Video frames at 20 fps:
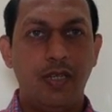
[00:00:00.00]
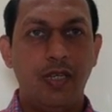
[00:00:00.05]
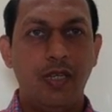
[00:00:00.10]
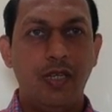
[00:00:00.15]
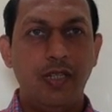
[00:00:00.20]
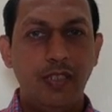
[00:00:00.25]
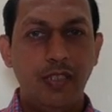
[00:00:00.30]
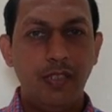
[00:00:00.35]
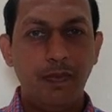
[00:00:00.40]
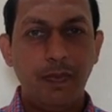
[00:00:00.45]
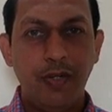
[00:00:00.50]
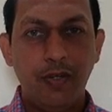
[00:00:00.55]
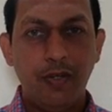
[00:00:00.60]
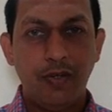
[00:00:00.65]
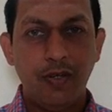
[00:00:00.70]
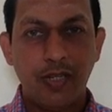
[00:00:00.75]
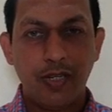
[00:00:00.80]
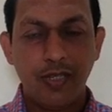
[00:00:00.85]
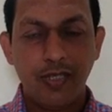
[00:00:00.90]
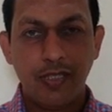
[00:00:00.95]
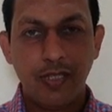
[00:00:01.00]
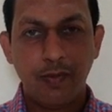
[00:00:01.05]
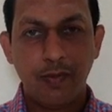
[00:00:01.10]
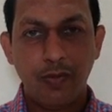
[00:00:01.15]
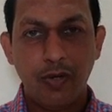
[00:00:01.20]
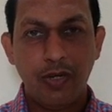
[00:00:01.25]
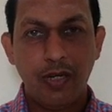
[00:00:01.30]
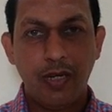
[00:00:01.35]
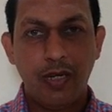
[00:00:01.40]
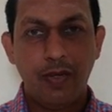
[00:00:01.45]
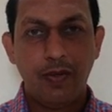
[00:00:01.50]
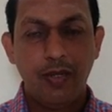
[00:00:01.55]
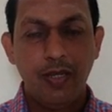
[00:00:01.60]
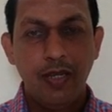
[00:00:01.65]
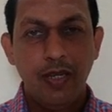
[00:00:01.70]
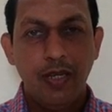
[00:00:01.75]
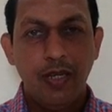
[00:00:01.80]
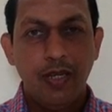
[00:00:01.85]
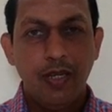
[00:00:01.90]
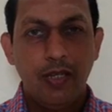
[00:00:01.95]
This particular concept already
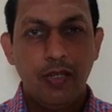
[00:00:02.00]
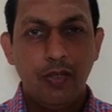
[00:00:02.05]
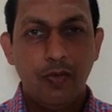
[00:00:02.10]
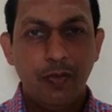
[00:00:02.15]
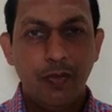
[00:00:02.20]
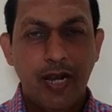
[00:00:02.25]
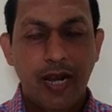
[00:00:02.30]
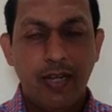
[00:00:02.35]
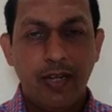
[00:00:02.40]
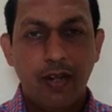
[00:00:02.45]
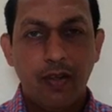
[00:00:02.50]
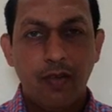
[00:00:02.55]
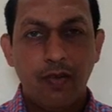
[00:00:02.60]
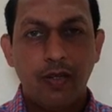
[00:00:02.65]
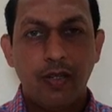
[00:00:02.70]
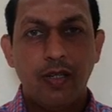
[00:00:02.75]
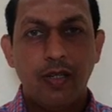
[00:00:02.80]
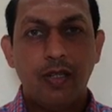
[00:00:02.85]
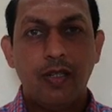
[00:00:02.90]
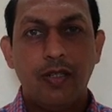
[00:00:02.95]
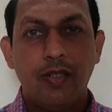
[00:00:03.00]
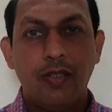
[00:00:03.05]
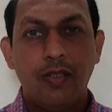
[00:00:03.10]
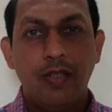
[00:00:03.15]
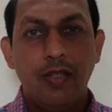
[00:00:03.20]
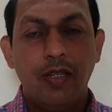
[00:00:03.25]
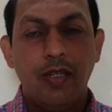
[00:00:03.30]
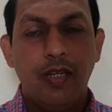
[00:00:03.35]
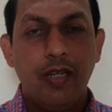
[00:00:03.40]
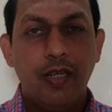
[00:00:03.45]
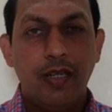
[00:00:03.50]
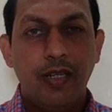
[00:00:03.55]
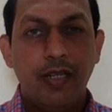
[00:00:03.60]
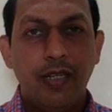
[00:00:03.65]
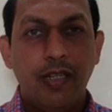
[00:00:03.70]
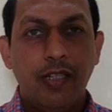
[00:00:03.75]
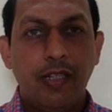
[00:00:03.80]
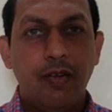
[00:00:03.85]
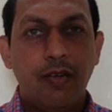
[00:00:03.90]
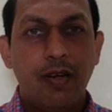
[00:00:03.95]
you might have learned
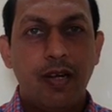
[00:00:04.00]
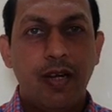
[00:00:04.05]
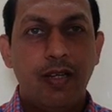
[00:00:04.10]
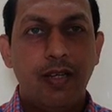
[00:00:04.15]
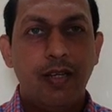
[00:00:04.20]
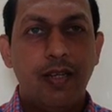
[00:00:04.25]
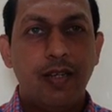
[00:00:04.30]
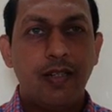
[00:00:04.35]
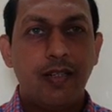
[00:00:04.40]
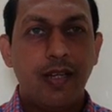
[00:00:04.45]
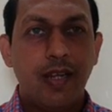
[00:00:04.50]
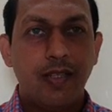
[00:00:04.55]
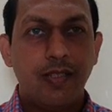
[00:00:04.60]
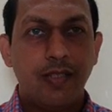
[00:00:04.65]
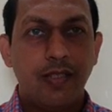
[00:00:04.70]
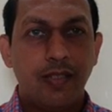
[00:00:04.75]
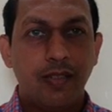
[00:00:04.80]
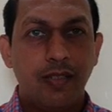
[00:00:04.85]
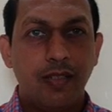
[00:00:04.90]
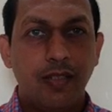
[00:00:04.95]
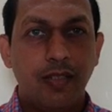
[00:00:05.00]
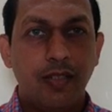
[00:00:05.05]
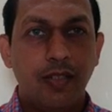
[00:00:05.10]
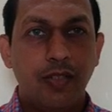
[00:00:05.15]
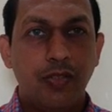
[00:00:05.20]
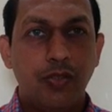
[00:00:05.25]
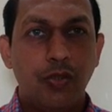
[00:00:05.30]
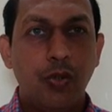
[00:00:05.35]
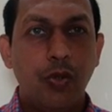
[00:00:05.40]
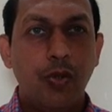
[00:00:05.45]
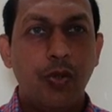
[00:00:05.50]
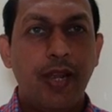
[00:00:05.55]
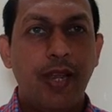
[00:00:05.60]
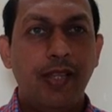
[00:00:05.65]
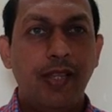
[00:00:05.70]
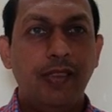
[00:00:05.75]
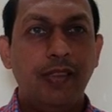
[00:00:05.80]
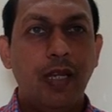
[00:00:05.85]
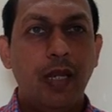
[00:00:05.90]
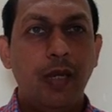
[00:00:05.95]
in your earlier classes. So
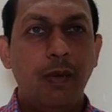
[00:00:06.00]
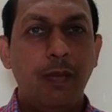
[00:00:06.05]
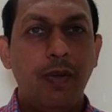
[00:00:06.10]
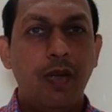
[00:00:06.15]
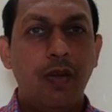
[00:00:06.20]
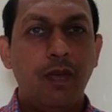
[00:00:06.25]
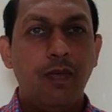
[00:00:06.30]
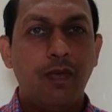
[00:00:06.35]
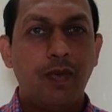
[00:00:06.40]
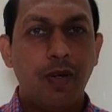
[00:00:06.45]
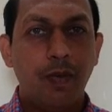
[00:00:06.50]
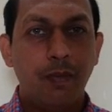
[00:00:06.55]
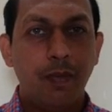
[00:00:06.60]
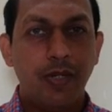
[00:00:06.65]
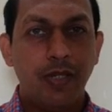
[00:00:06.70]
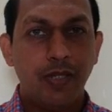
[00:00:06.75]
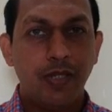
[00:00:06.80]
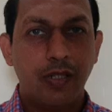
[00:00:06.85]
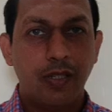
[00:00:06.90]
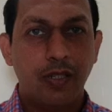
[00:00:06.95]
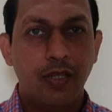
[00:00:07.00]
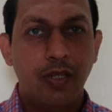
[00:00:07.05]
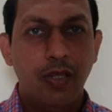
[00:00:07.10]
enthalpy of combustion.